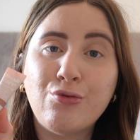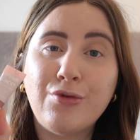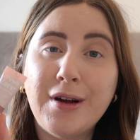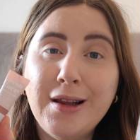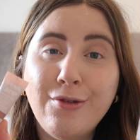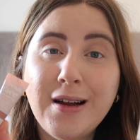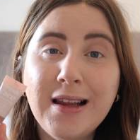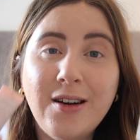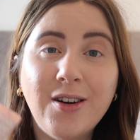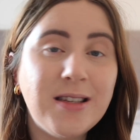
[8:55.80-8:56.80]
really,
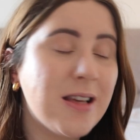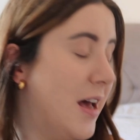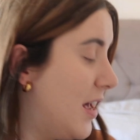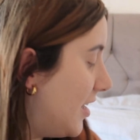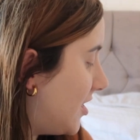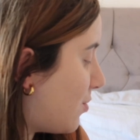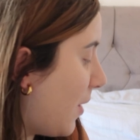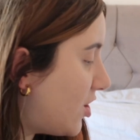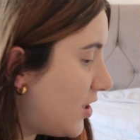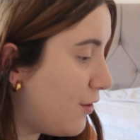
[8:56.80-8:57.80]
really nice,
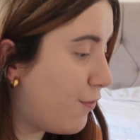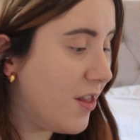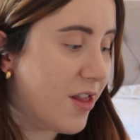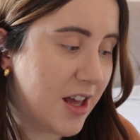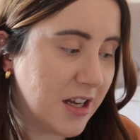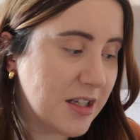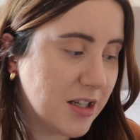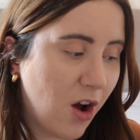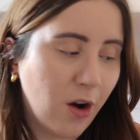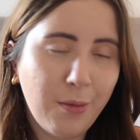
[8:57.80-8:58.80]
especially for this
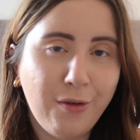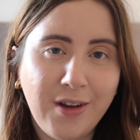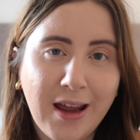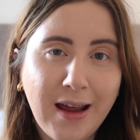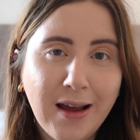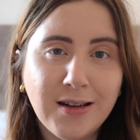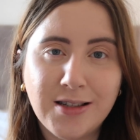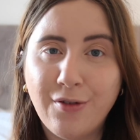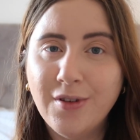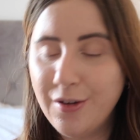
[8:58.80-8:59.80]
time of year. I
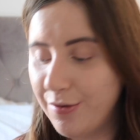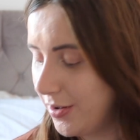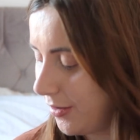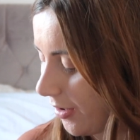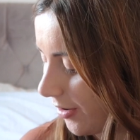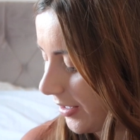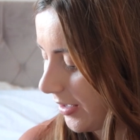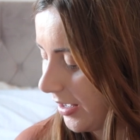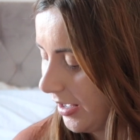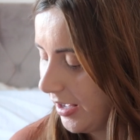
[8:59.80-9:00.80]
definitely feel
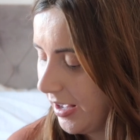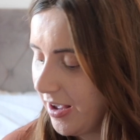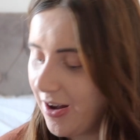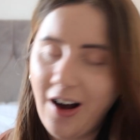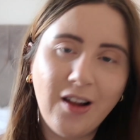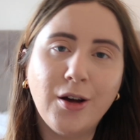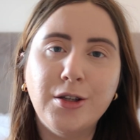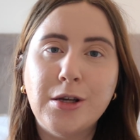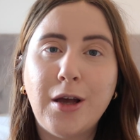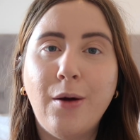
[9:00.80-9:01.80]
like I
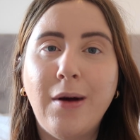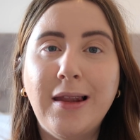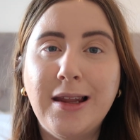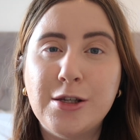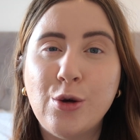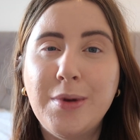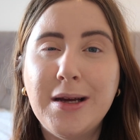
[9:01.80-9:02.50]
like to go a little